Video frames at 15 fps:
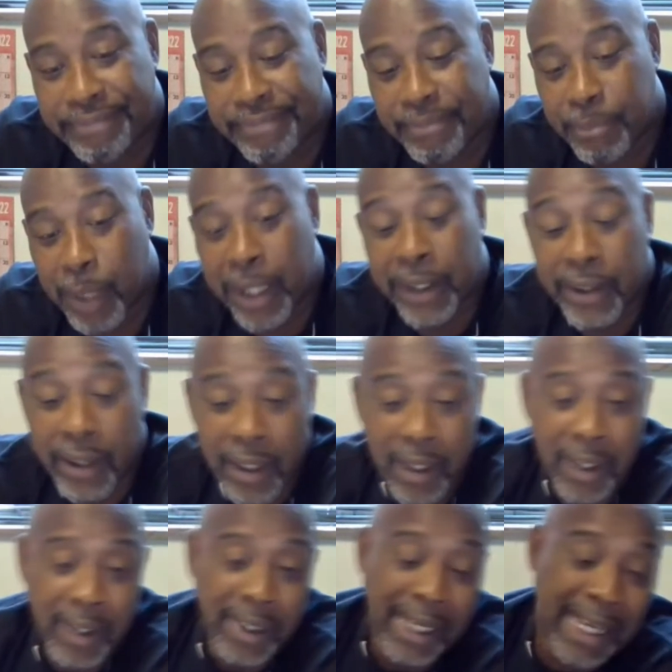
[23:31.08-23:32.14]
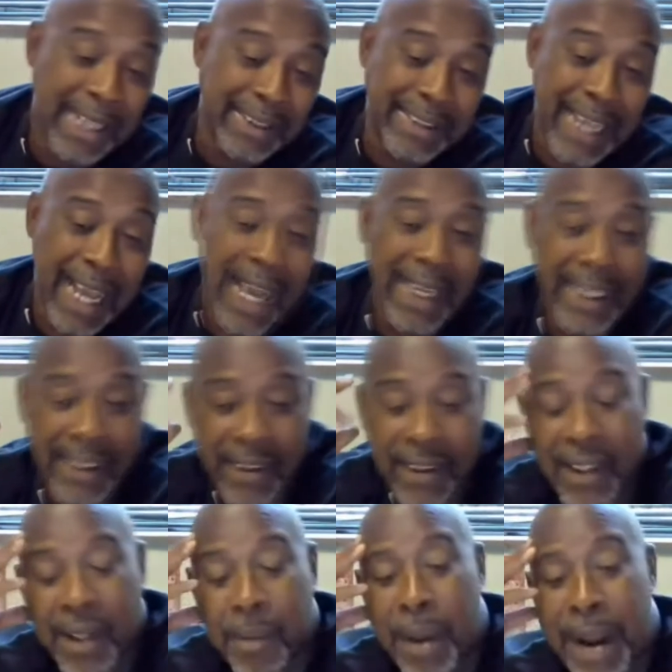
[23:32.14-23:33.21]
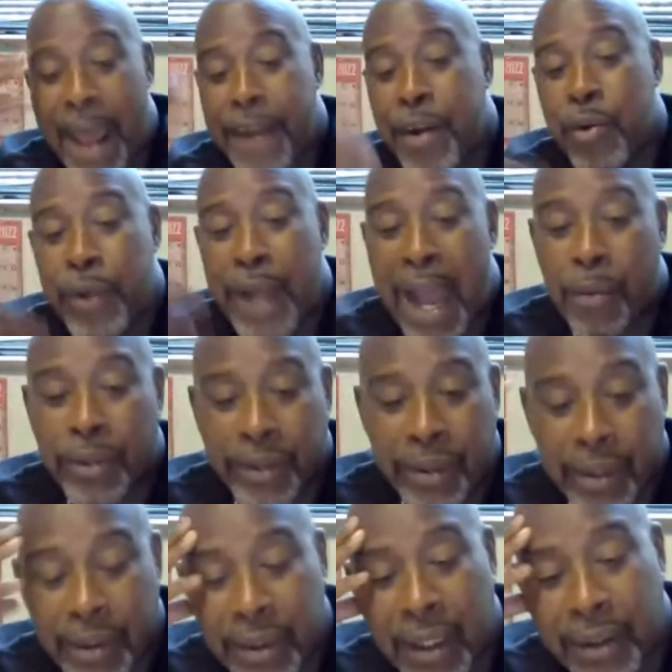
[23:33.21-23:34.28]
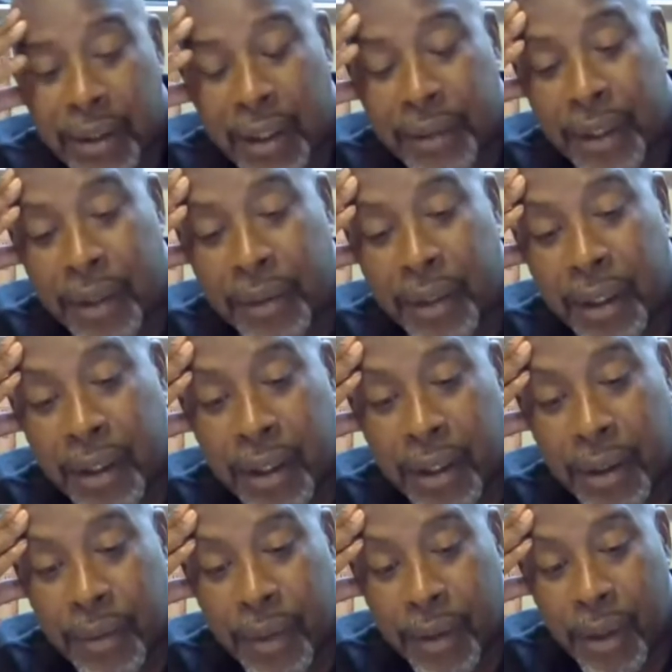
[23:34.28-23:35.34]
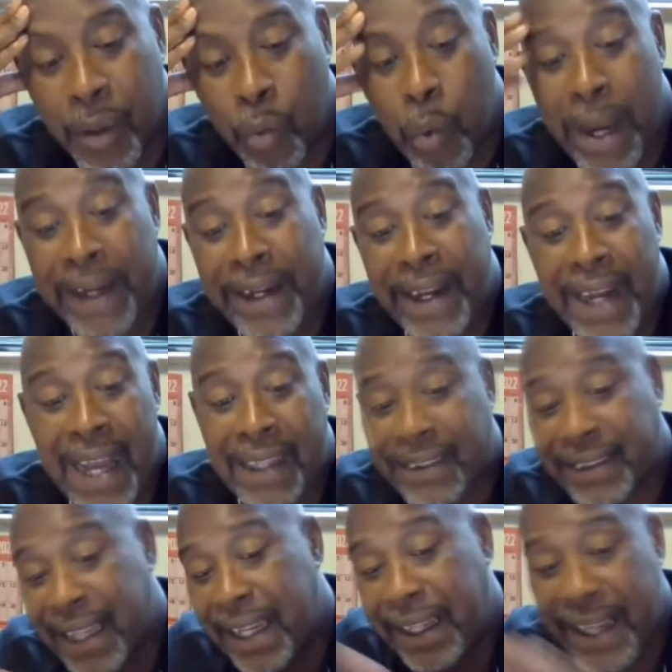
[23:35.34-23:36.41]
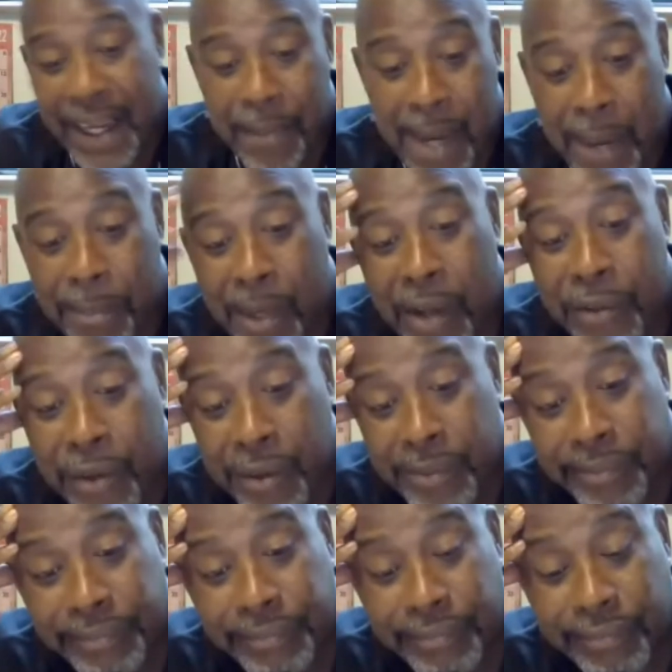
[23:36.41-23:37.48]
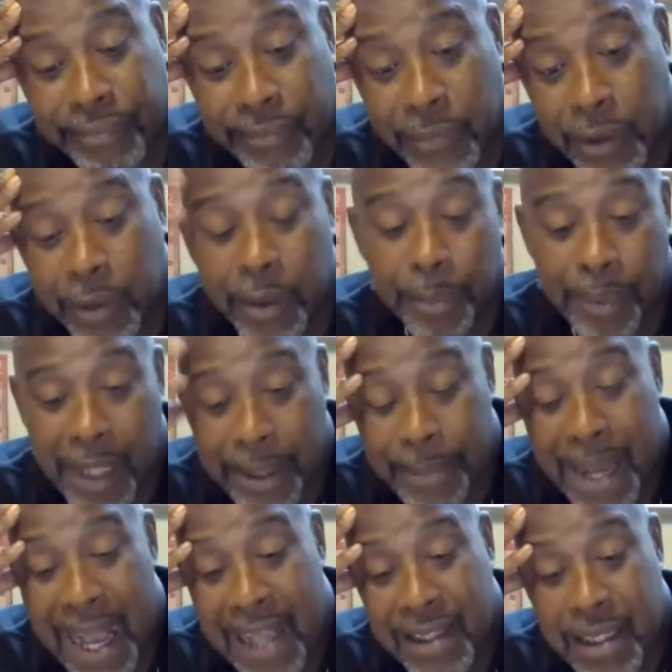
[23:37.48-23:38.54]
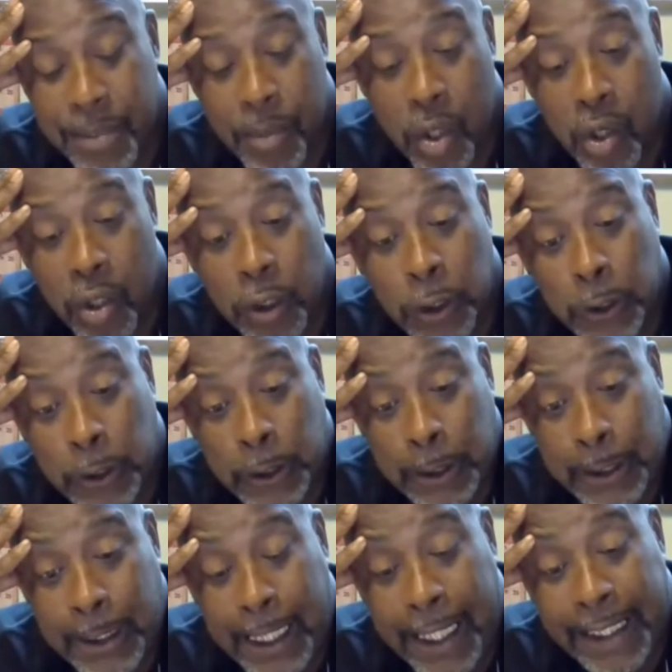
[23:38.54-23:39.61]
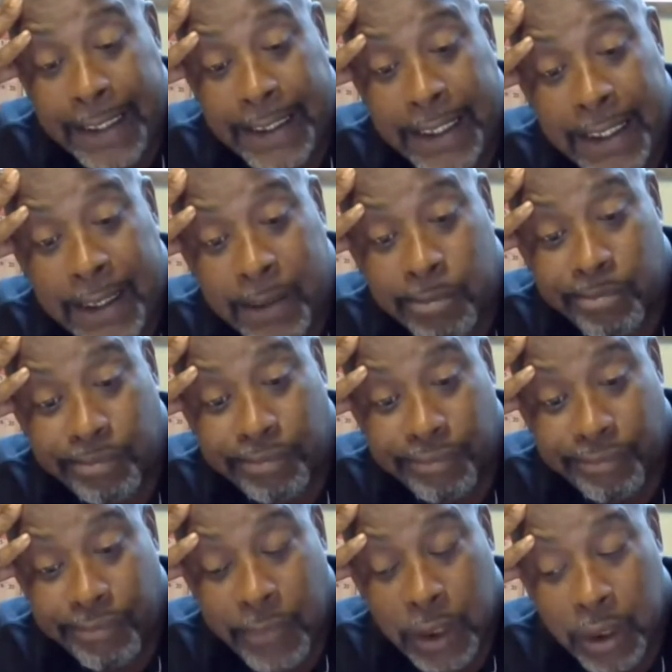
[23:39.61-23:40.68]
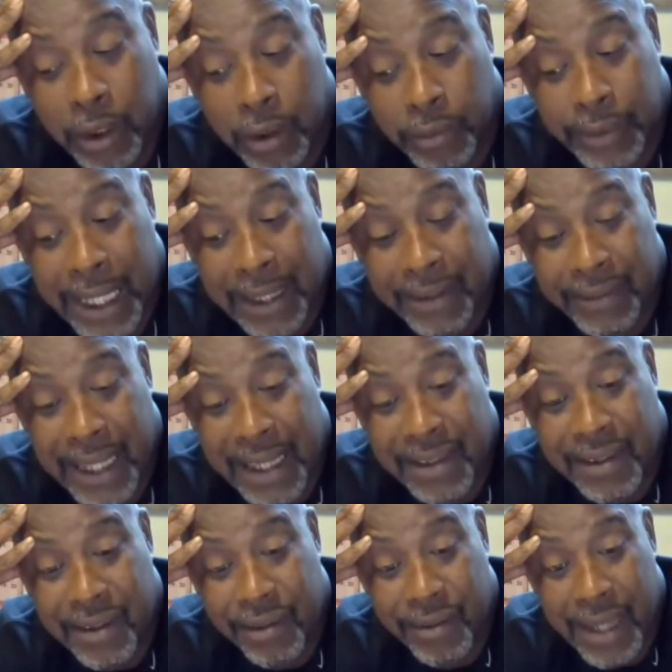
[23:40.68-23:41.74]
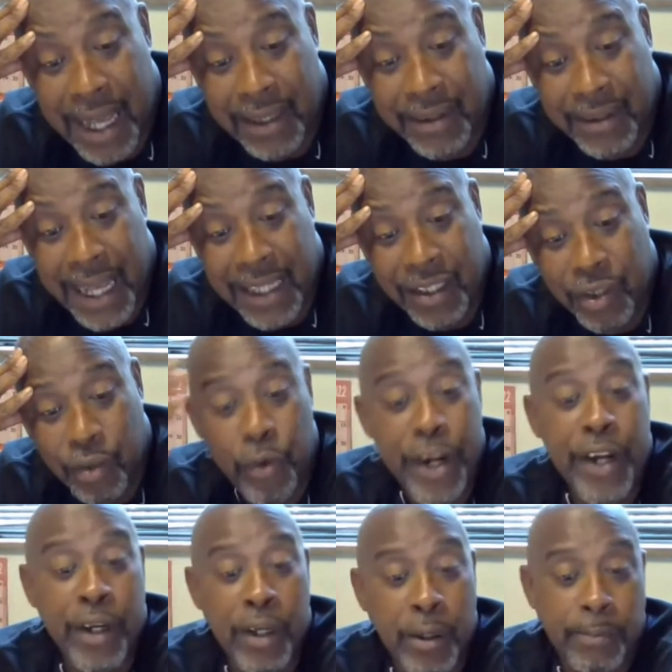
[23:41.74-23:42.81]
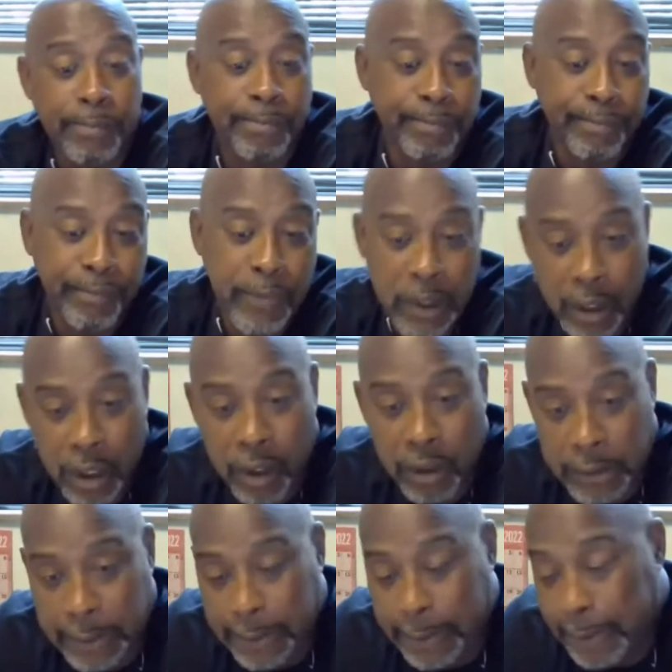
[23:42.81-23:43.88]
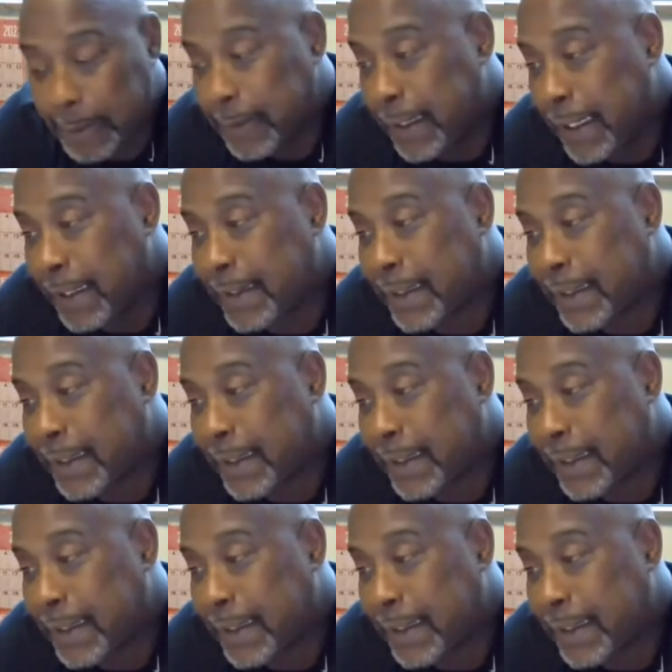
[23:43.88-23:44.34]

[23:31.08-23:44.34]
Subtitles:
But I got tired, but I knew that was a way that I could take care of my mother, to play basketball, and that's the real, get